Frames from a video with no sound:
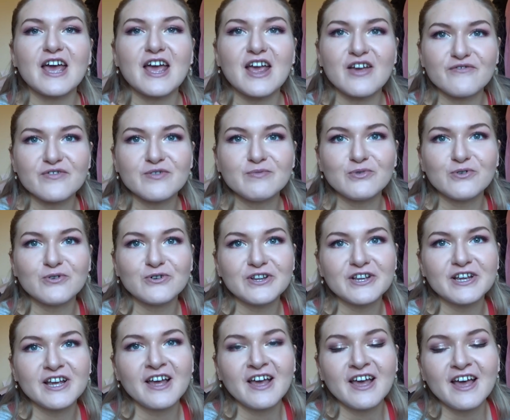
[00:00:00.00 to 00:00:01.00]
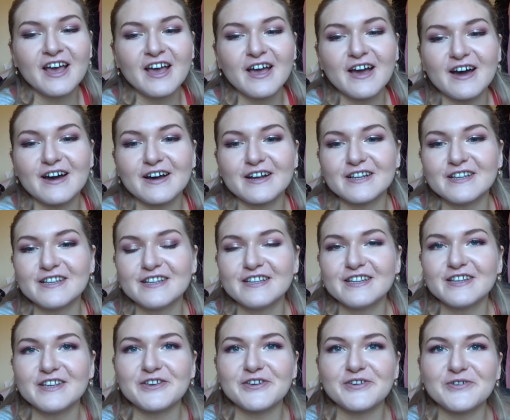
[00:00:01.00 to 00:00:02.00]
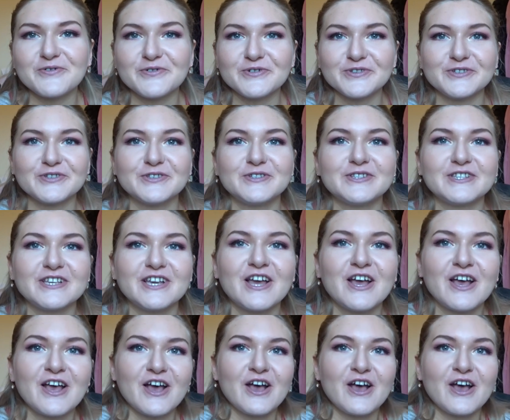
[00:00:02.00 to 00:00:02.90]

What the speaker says: every morning, and it was just